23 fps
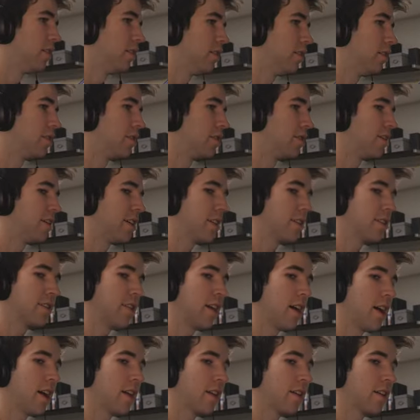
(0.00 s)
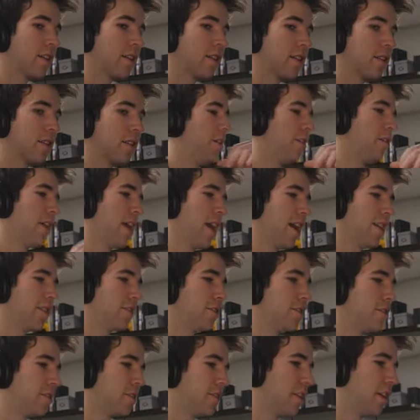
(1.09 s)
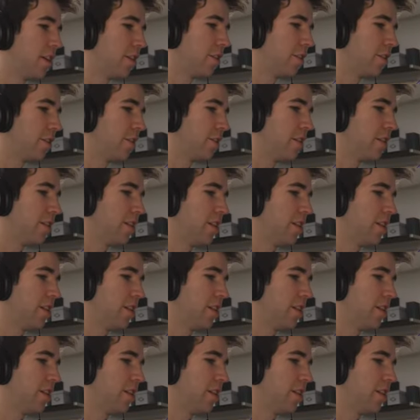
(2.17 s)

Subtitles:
Little TikTok. Okay, so this is another